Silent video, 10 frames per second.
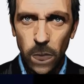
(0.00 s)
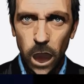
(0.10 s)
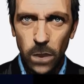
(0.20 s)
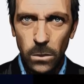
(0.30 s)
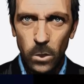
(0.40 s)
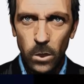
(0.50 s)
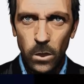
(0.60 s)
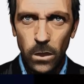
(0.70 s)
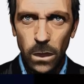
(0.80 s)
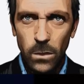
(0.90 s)
of ions
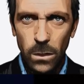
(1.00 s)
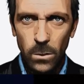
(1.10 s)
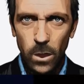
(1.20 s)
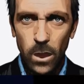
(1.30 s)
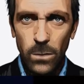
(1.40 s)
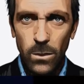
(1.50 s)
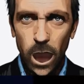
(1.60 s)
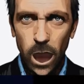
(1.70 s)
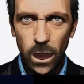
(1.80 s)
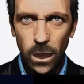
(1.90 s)
escaping from the
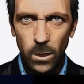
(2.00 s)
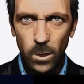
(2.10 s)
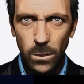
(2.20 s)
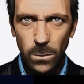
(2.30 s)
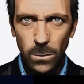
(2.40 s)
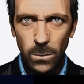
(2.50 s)
Mars.